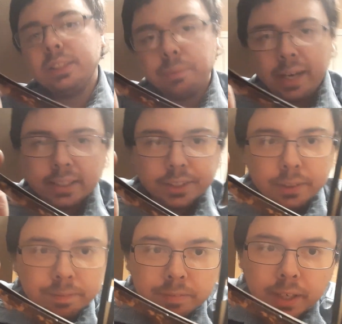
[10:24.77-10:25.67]

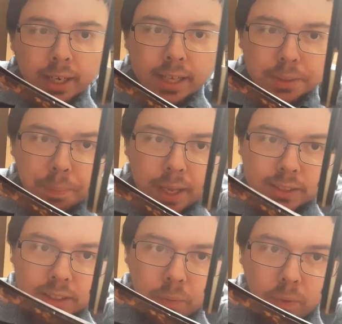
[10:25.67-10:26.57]
razor, it has a
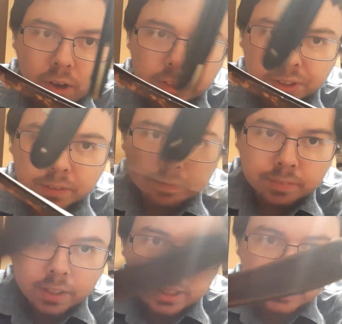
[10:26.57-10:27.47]
plastic washer.
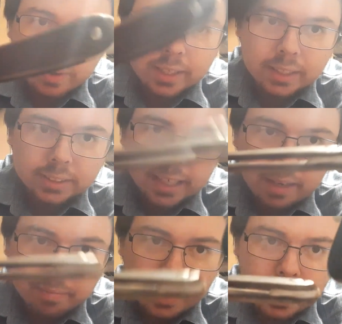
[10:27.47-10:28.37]
So I did the
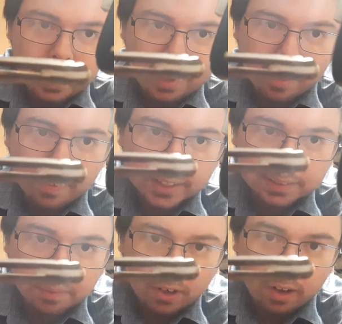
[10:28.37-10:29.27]
same thing on this
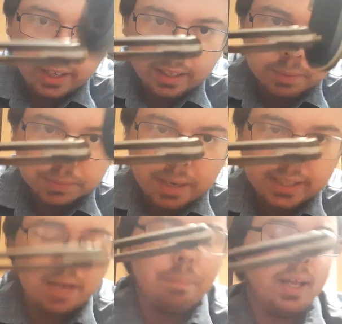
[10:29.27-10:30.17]
one. All I did was make
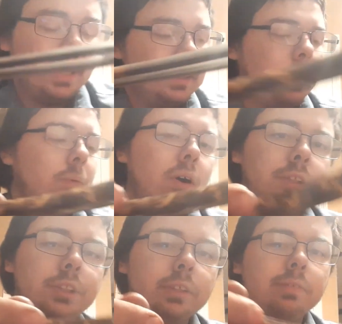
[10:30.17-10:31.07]
that plastic
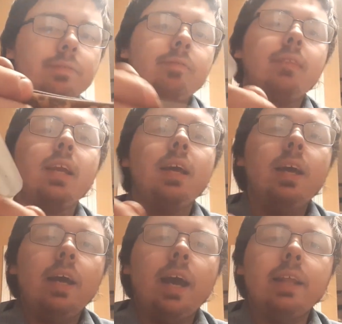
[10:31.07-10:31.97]
washer
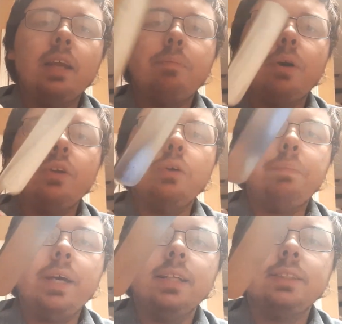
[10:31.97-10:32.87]
and then put new
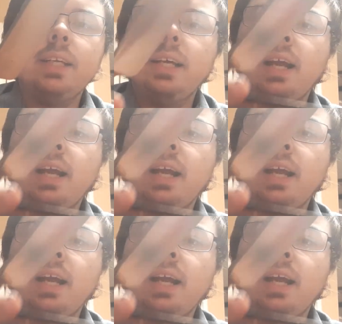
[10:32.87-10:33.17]
pins in it.